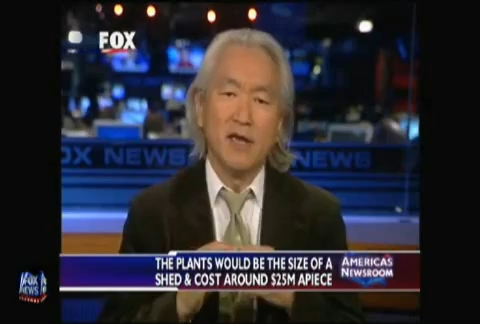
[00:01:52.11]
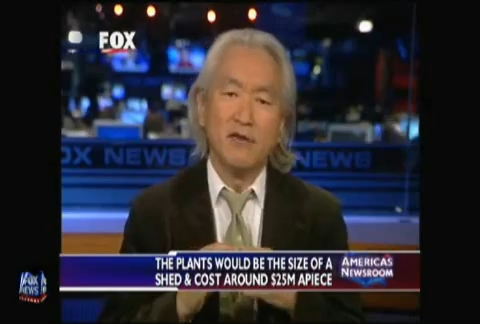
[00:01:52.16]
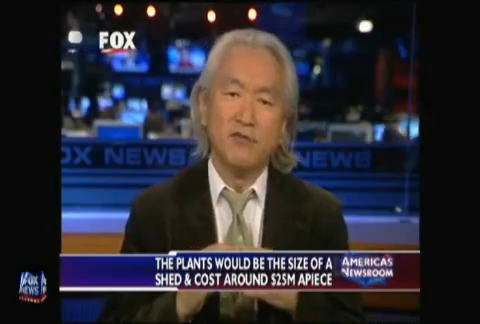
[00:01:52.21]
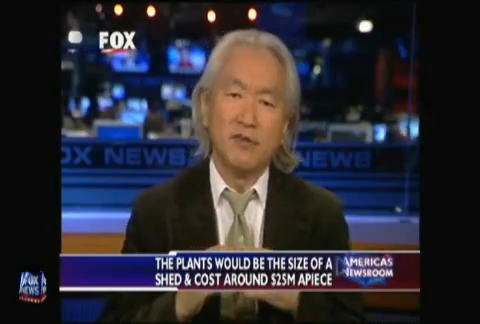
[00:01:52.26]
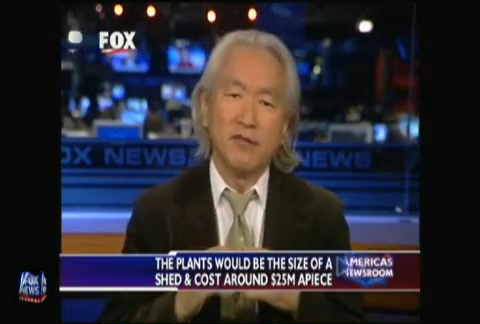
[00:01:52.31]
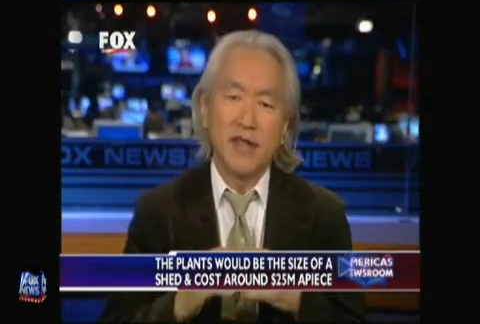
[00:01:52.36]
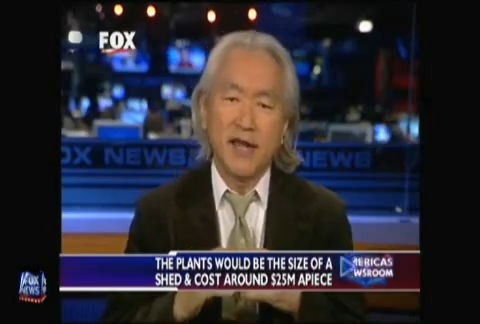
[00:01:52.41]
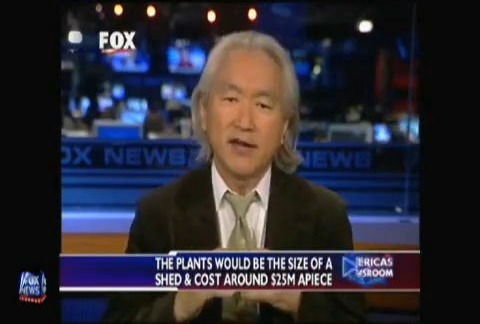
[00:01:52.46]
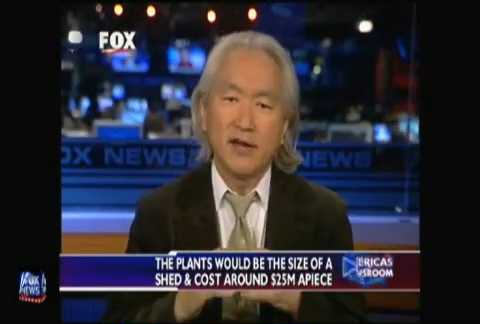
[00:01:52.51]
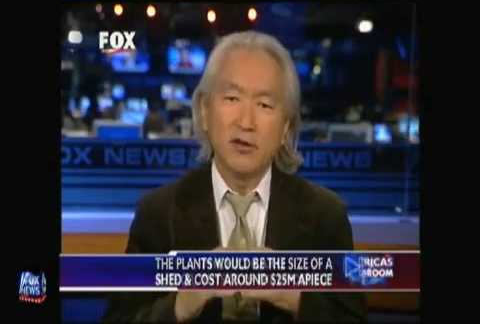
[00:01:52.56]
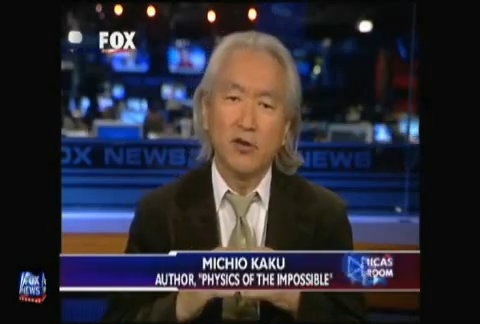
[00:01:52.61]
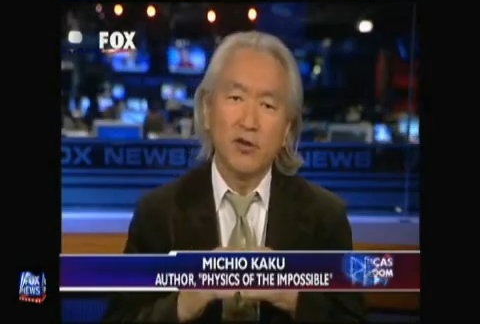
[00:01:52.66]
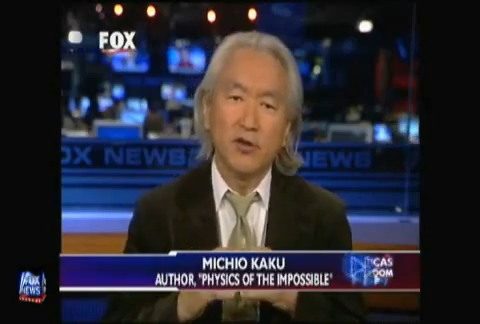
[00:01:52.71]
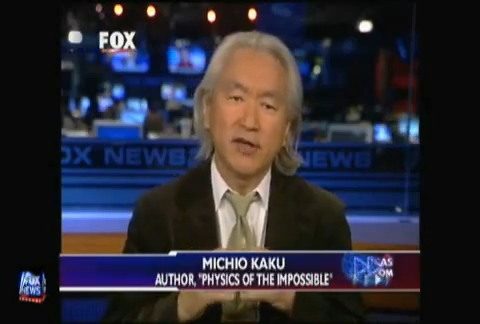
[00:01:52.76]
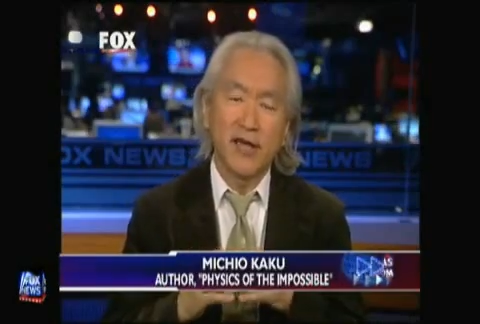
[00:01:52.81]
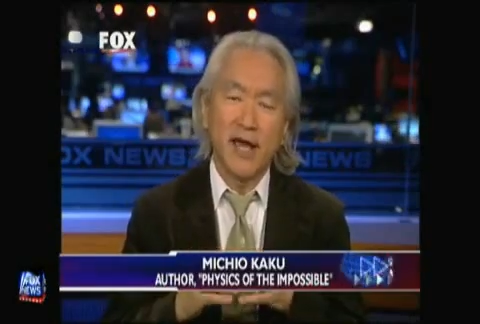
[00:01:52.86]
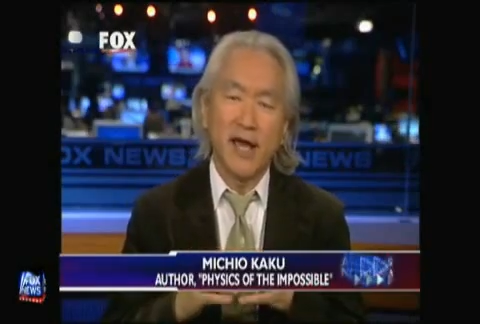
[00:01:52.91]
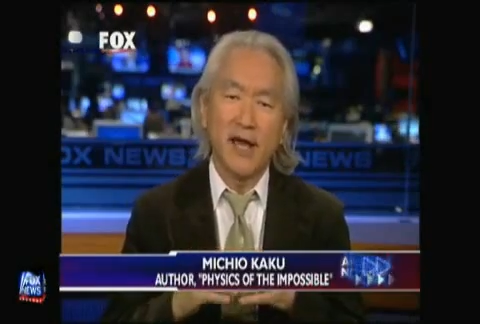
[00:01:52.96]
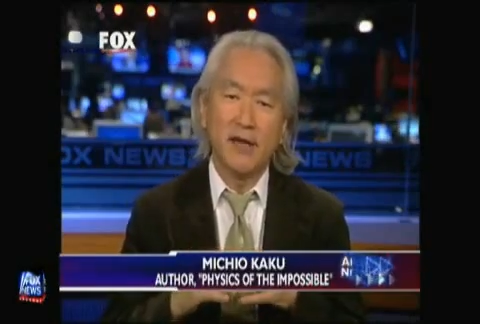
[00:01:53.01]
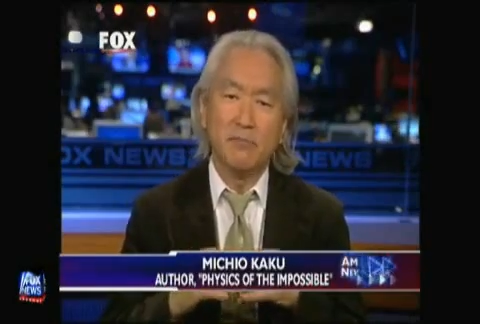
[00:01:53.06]
If you take a
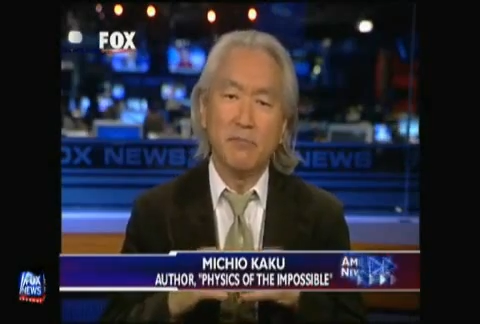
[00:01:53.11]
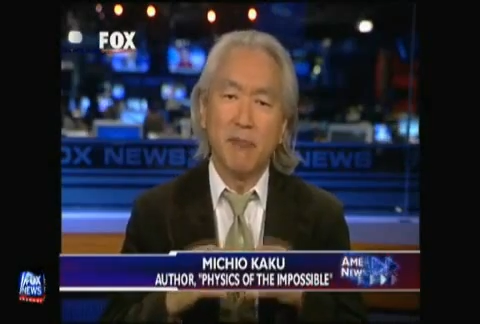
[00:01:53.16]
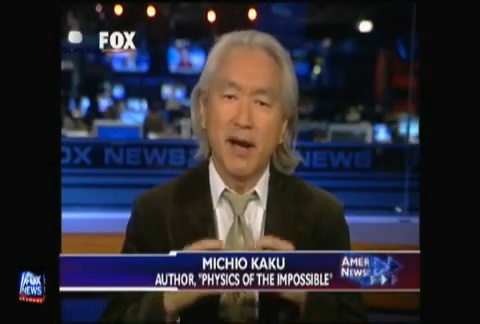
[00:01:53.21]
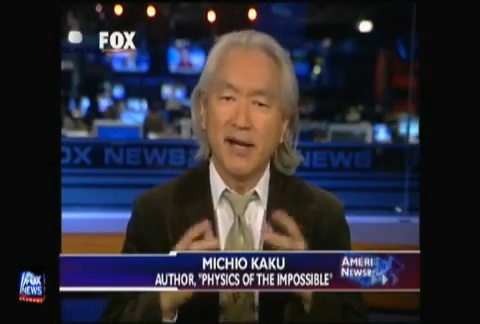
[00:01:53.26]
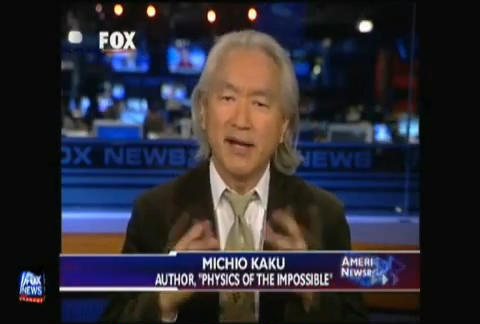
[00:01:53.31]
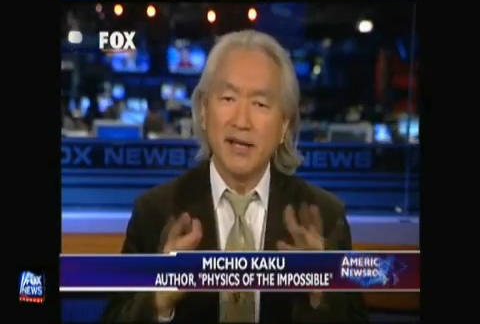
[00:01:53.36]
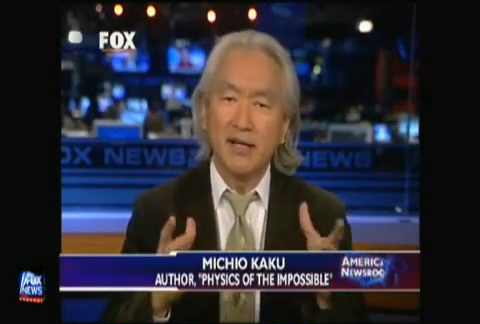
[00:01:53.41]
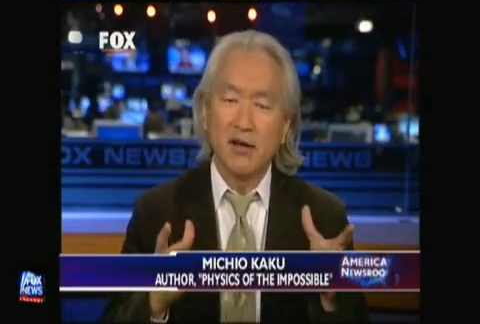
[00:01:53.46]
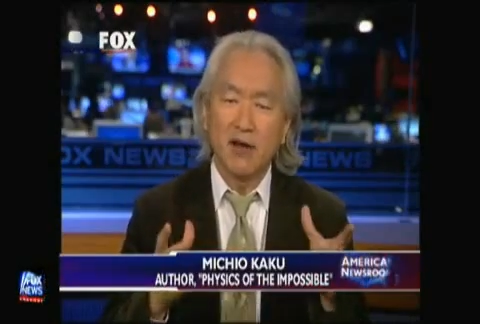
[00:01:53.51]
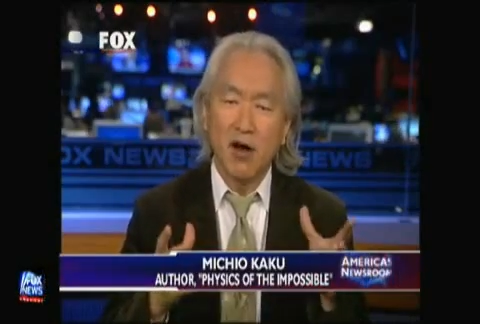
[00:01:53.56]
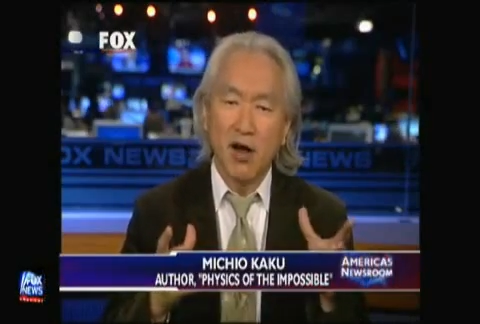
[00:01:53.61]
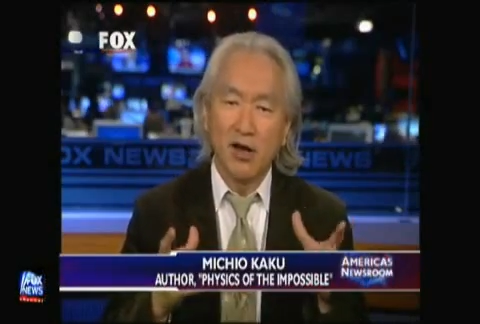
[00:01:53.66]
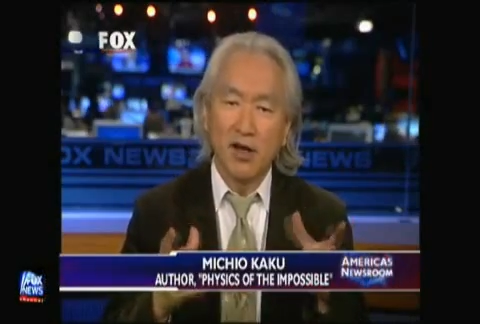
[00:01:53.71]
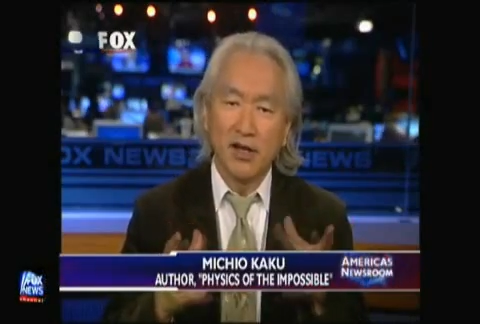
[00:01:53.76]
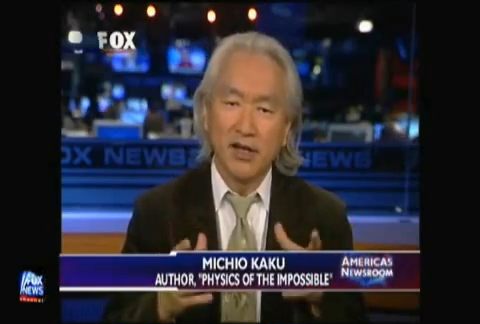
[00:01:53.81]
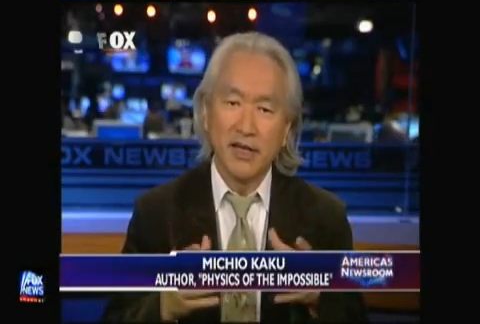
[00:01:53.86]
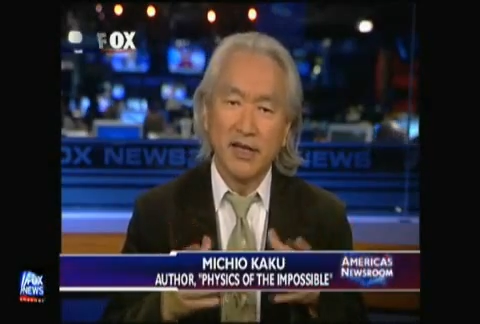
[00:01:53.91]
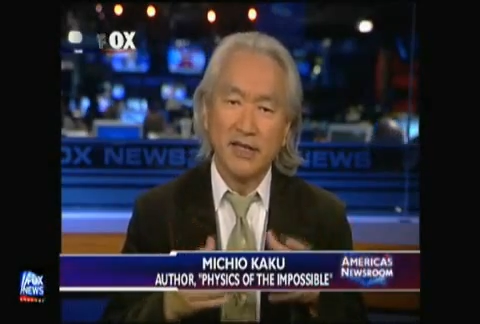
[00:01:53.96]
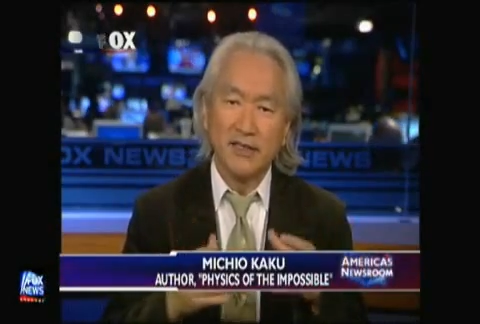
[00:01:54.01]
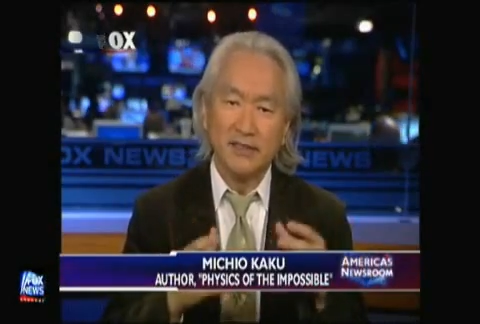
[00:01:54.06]
look at mining
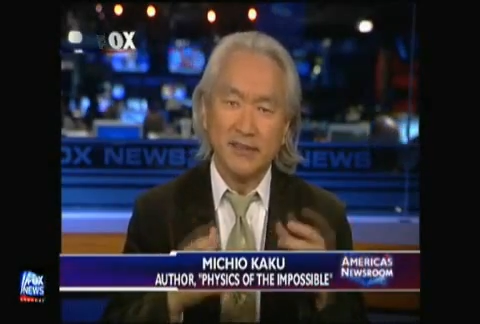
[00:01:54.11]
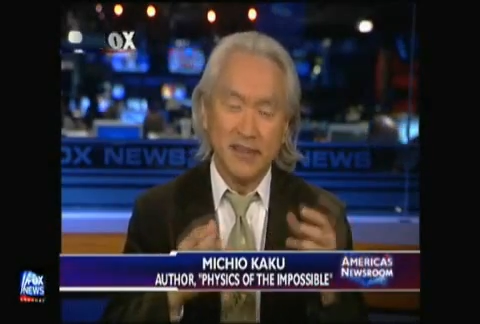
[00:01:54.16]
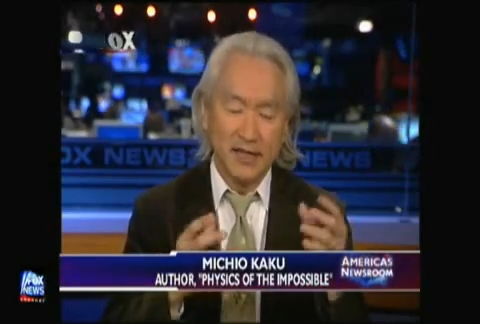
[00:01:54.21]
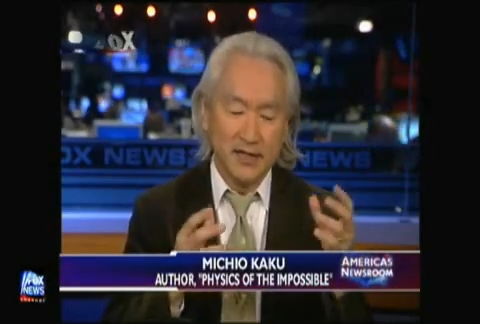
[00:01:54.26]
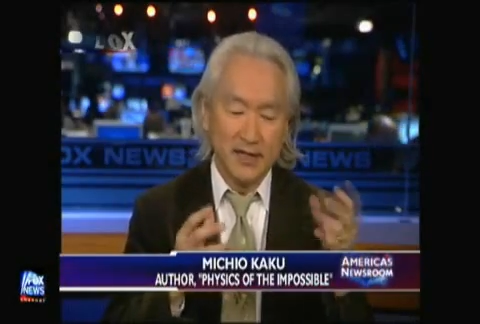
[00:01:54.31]
colonies